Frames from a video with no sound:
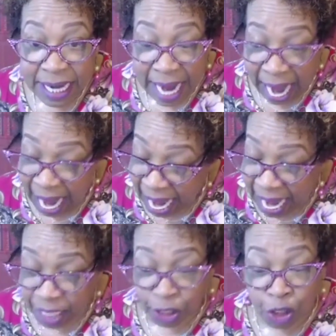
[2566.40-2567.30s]

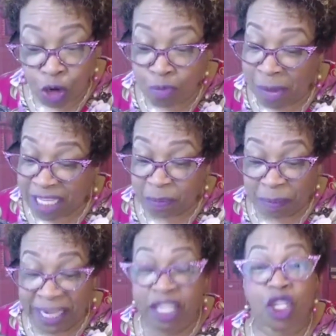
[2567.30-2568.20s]
And you must
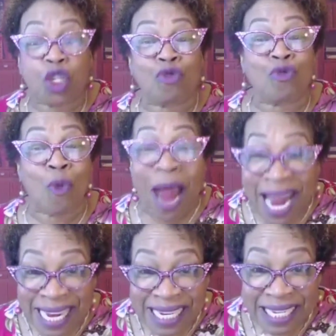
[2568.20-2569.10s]
be
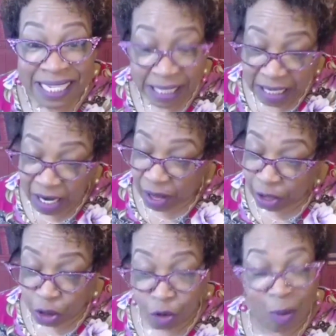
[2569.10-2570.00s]
trained.
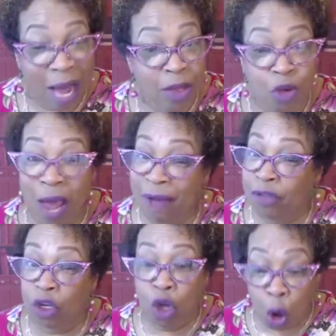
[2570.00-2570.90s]
You have to
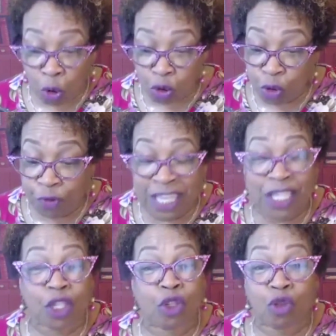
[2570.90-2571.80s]
go to the
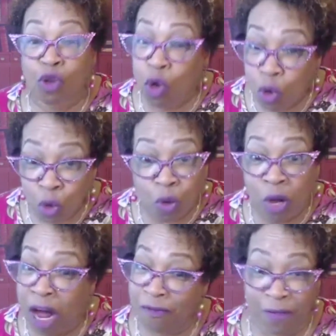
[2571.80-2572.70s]
school
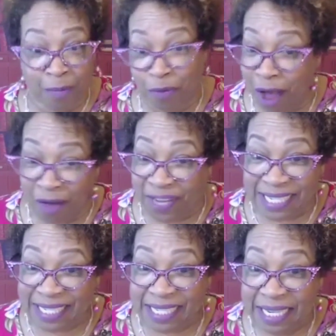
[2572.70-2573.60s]
of the
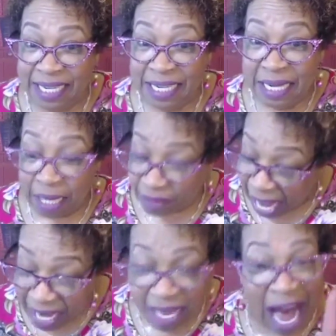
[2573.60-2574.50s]
prophets.
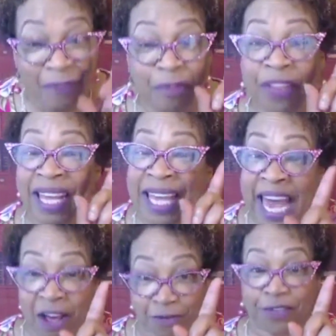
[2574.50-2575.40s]
Thank God for the
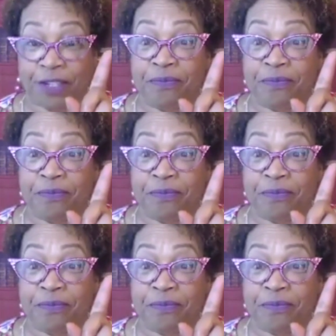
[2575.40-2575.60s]
gift.